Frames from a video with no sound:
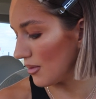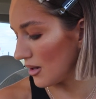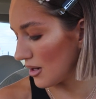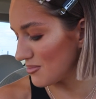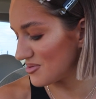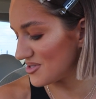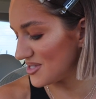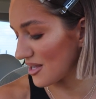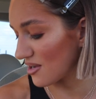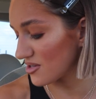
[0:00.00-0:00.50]

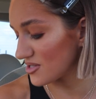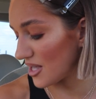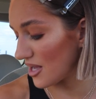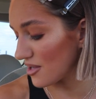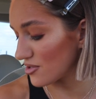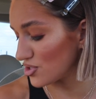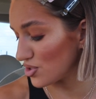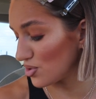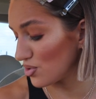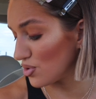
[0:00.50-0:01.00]
lipstick. So
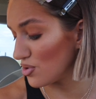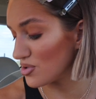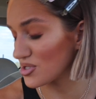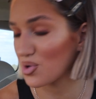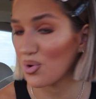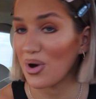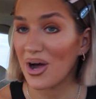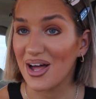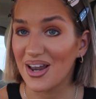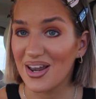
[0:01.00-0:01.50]
I do
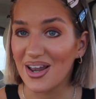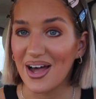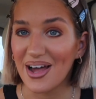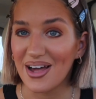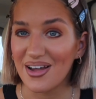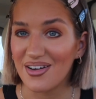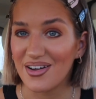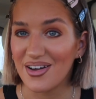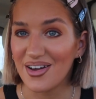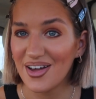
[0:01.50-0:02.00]
use quite a
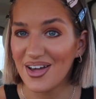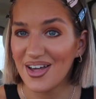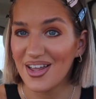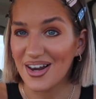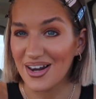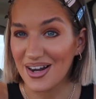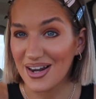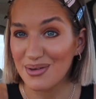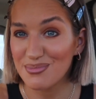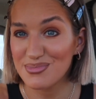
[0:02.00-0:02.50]
lighter
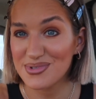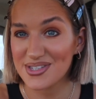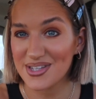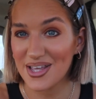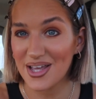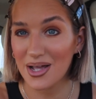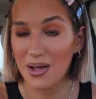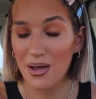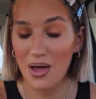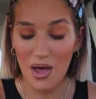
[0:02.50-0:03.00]

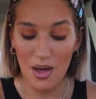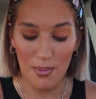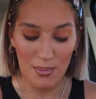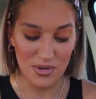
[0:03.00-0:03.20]
lipstick.